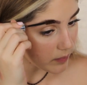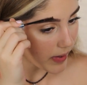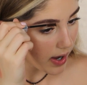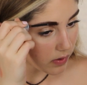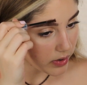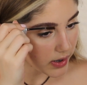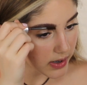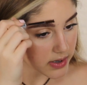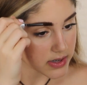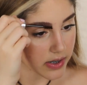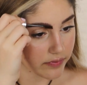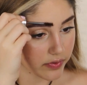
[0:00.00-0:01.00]
your
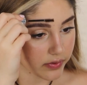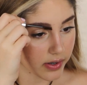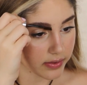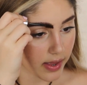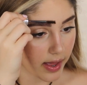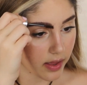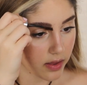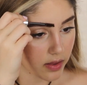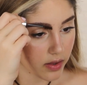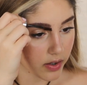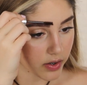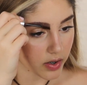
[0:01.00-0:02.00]
powders and everything like that,
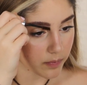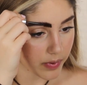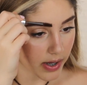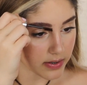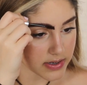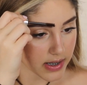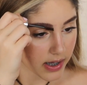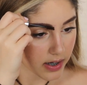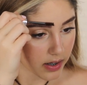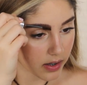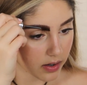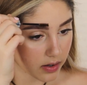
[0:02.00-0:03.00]
your brows
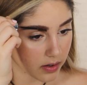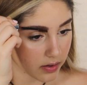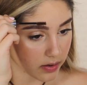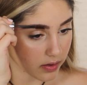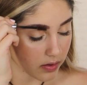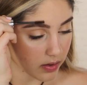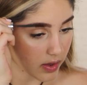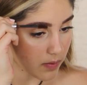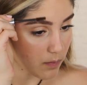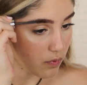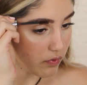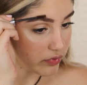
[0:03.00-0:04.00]
kind of
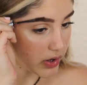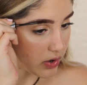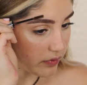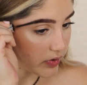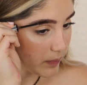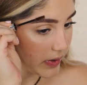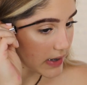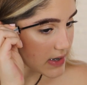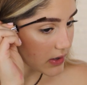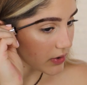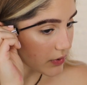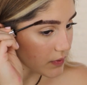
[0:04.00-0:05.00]
get moved all over the
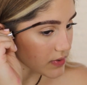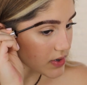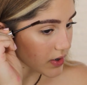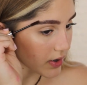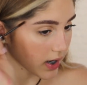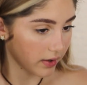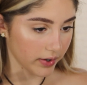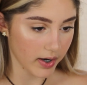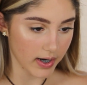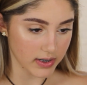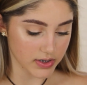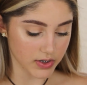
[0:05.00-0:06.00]
place and lose their color.
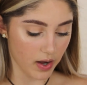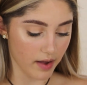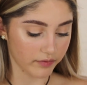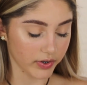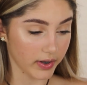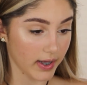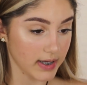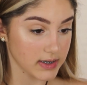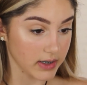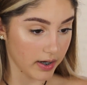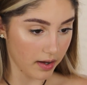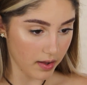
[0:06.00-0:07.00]
And so I've
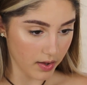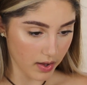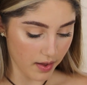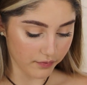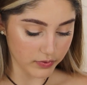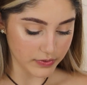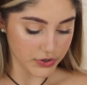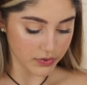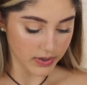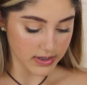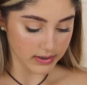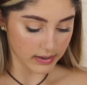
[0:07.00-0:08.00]
realized that if you do
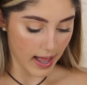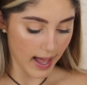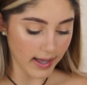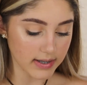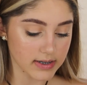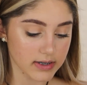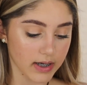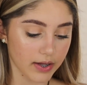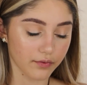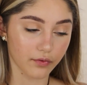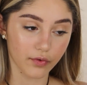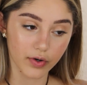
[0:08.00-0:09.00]
this last,
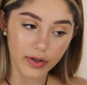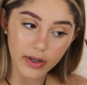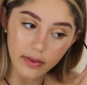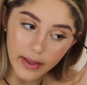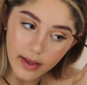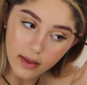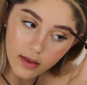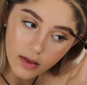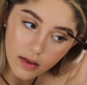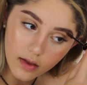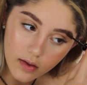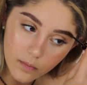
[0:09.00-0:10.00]
it really like
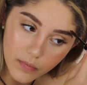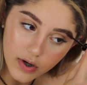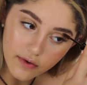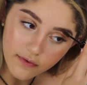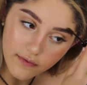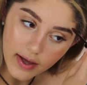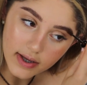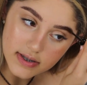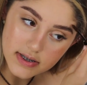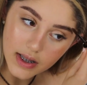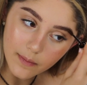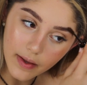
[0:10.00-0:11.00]

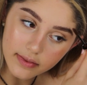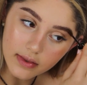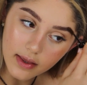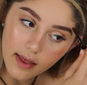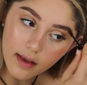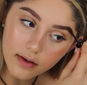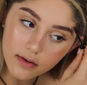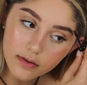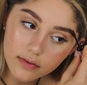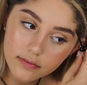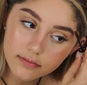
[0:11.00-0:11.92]
perfects them at the end.